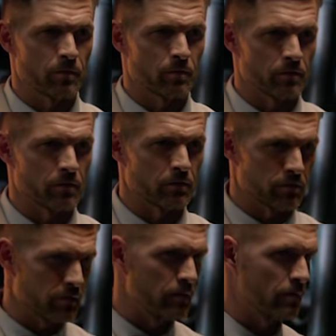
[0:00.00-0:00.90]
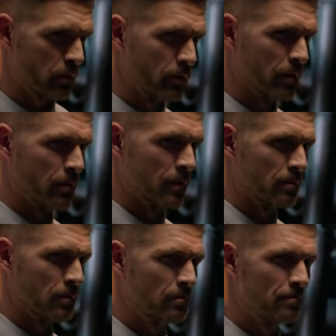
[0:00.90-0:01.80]
the precise times with a
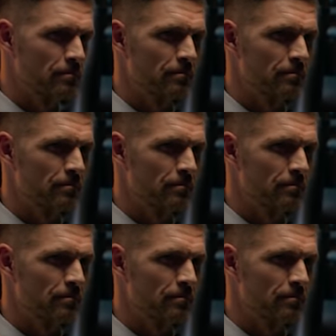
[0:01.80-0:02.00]
notification.